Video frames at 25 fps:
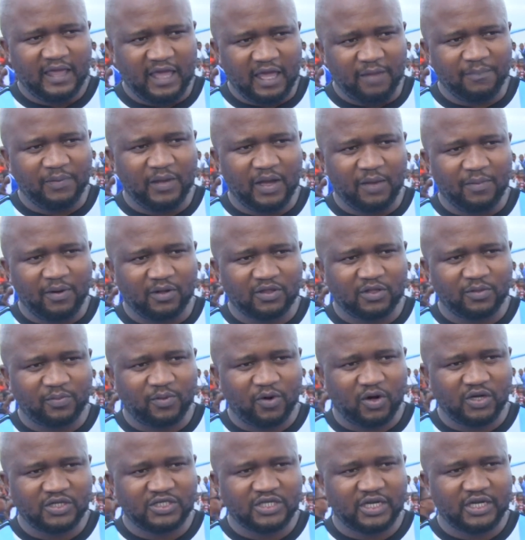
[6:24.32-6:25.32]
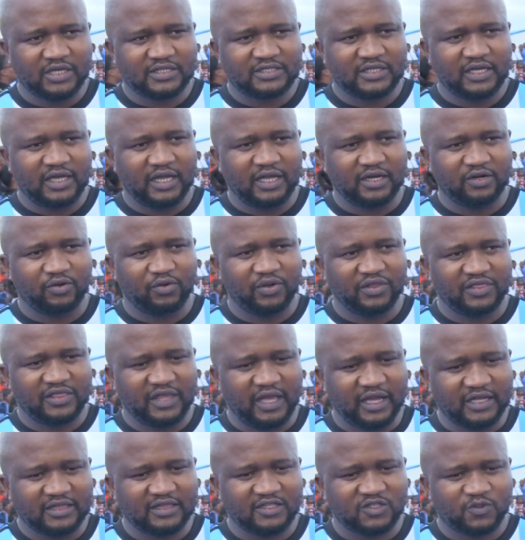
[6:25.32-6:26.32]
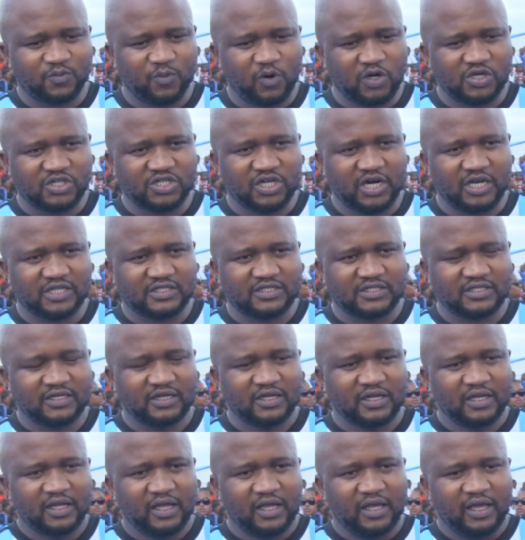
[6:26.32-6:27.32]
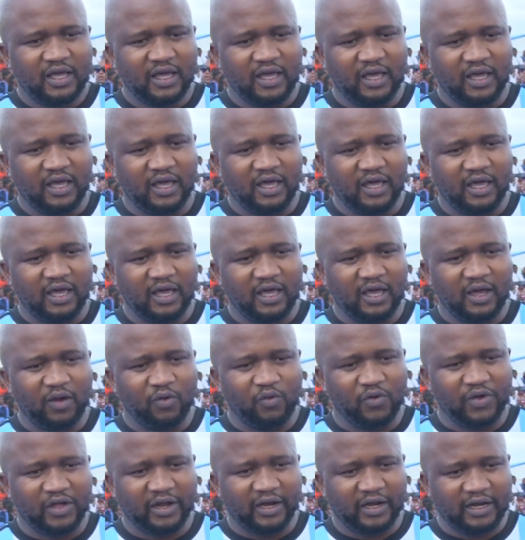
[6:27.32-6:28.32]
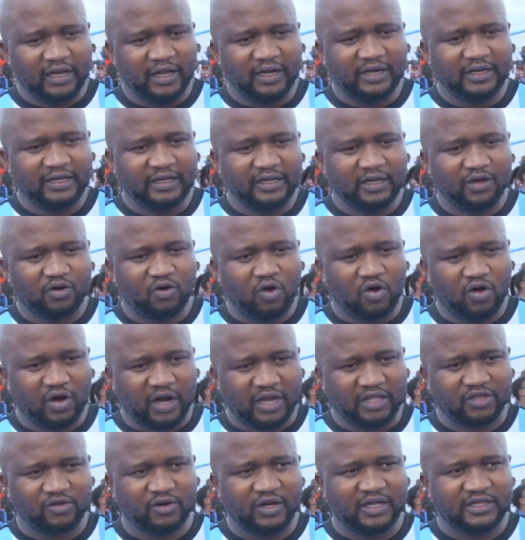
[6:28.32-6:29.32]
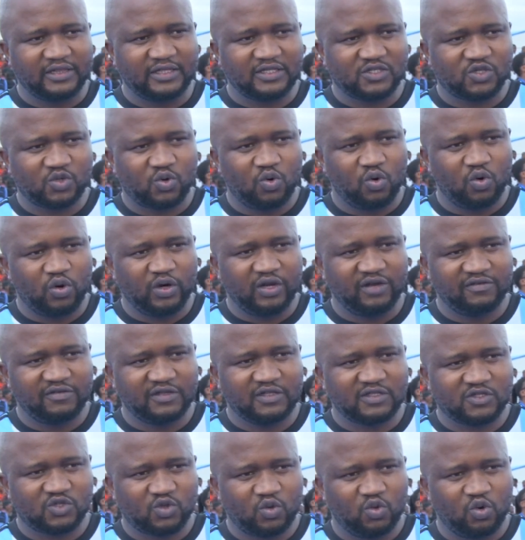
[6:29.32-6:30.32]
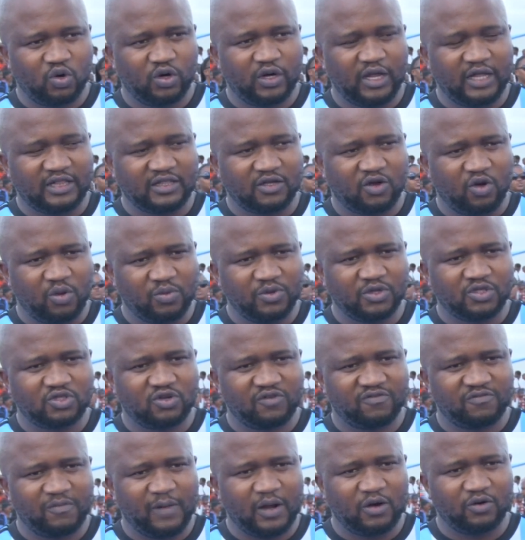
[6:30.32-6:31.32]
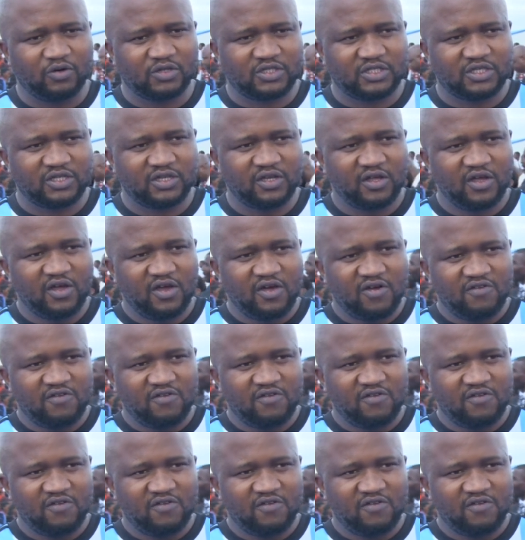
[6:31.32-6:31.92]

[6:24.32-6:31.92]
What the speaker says: happy about the project, and we thank the Sport Trust. We really congratulate the school, even the school and the community of Maluti,